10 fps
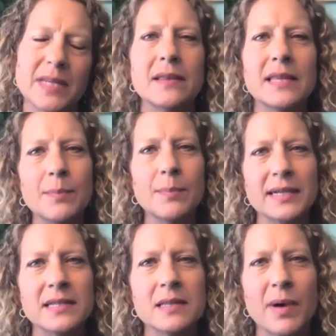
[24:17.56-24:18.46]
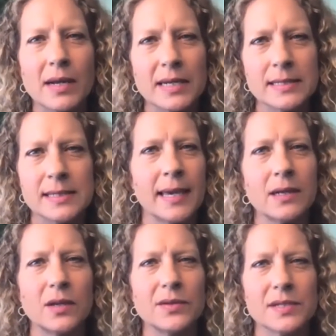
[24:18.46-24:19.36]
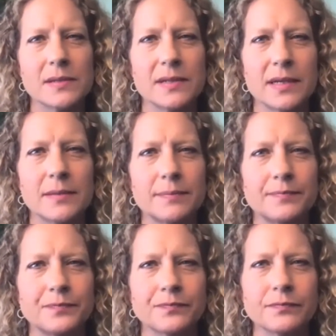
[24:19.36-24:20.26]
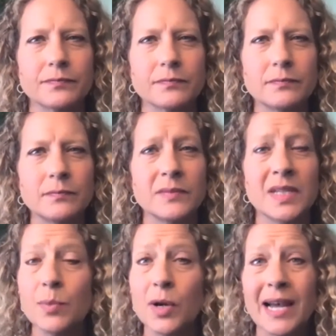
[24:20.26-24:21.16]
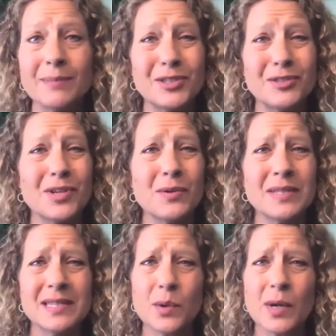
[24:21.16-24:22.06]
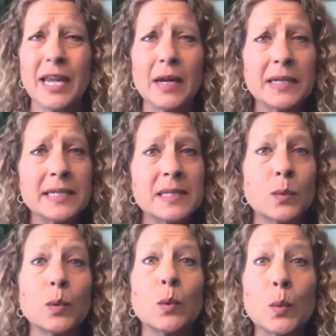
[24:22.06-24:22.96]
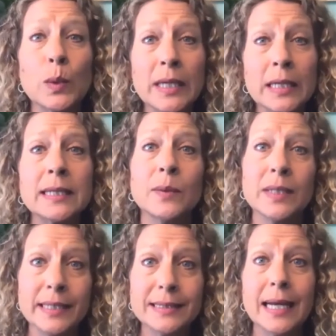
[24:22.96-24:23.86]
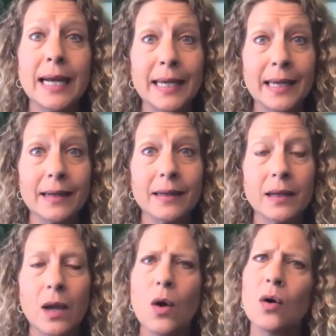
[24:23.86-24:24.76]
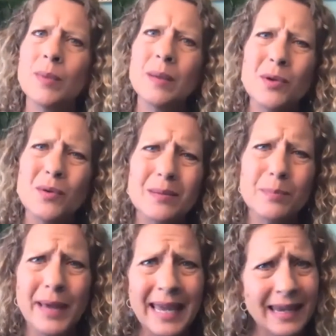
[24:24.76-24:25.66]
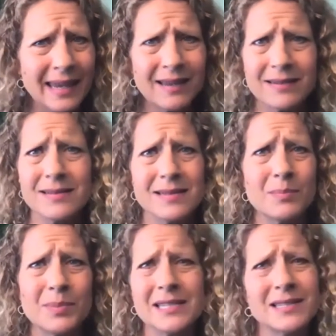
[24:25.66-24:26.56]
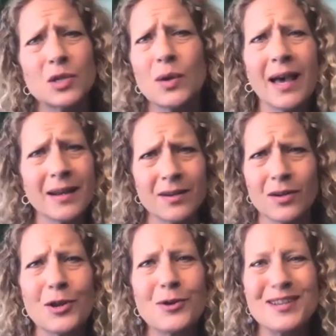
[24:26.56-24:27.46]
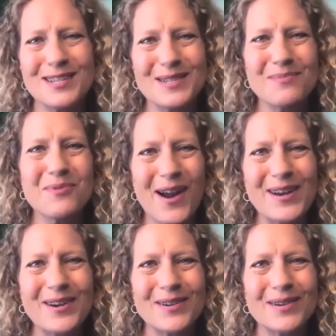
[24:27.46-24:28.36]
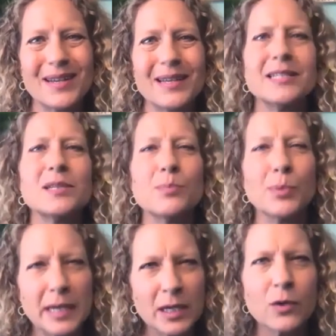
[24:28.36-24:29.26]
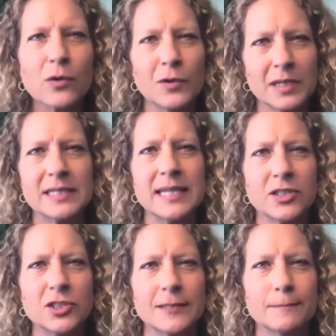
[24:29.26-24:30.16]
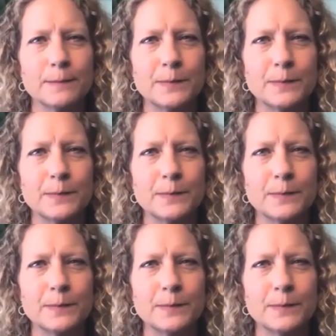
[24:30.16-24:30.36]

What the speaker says: Think back to the body scan you just did. Perhaps you noticed there were areas that were really, really tight, or maybe you had pain someplace that you hadn't noticed prior to bringing your full attention.